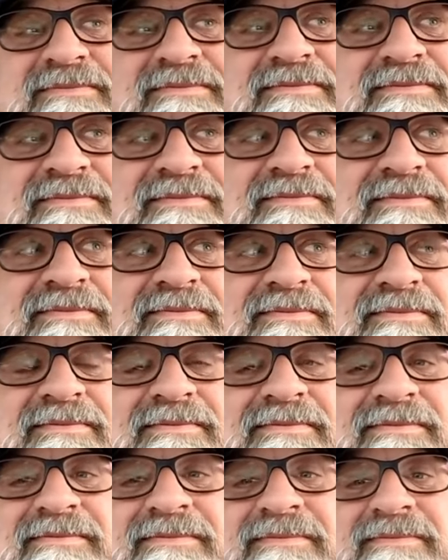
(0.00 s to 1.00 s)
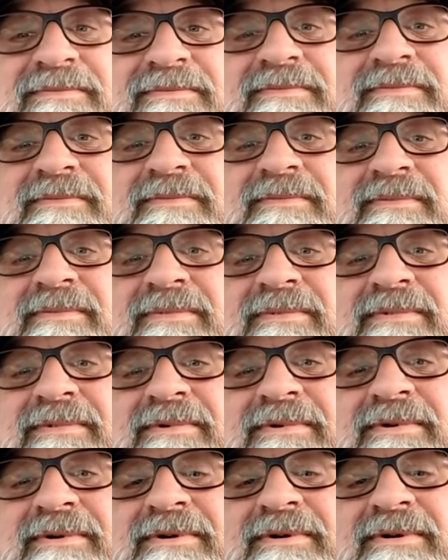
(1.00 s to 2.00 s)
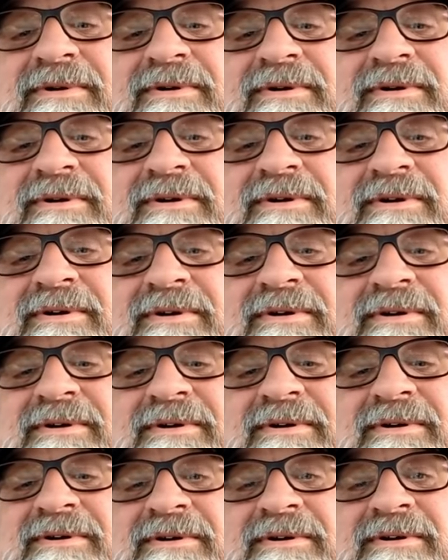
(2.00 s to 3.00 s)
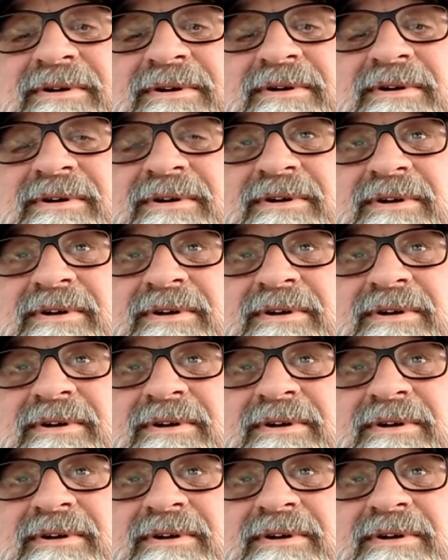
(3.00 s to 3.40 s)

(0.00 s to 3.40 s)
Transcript: said the last haul you did, you got no freight to come back,